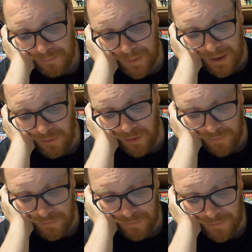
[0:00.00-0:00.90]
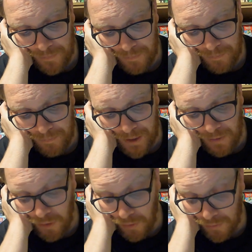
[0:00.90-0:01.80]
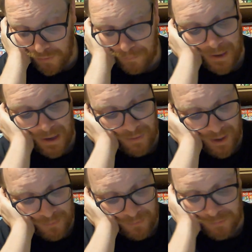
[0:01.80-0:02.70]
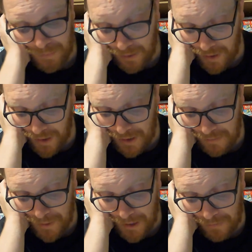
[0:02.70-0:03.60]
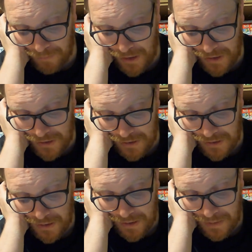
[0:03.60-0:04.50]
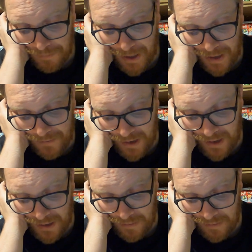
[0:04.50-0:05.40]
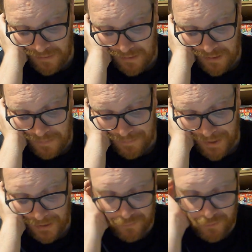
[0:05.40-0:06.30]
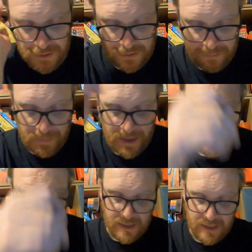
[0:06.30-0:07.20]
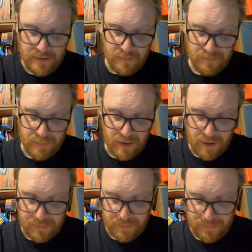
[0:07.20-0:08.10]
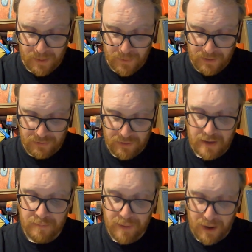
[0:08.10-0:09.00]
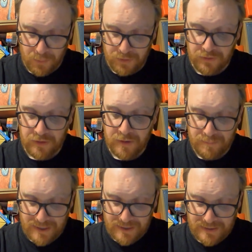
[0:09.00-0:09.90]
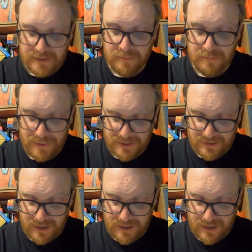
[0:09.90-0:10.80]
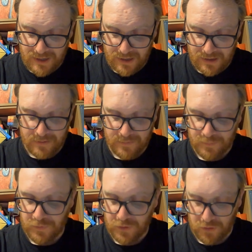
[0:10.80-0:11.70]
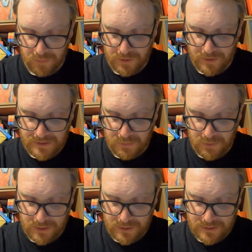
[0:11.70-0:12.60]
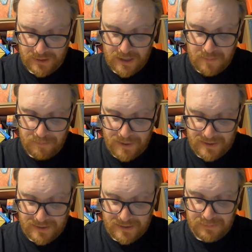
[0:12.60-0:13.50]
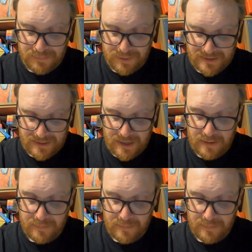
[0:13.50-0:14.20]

Bear Off, Bear On, Bear Out, Bear Raid, Bear's Breach, Bear's Ear, Bear's Foot, Bear Skin, Bear Up, Bear With, Bearwood, Beast, Beastie, not the Beastie Boys. Beastings, Beastly,